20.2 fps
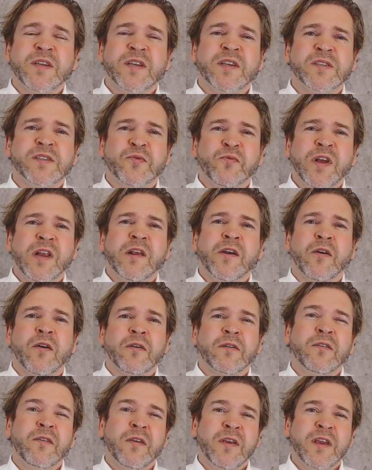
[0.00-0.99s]
is really
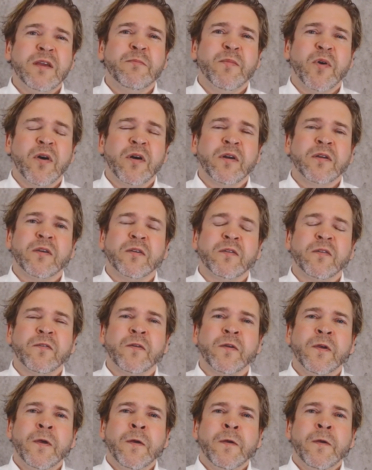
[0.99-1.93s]
our key market.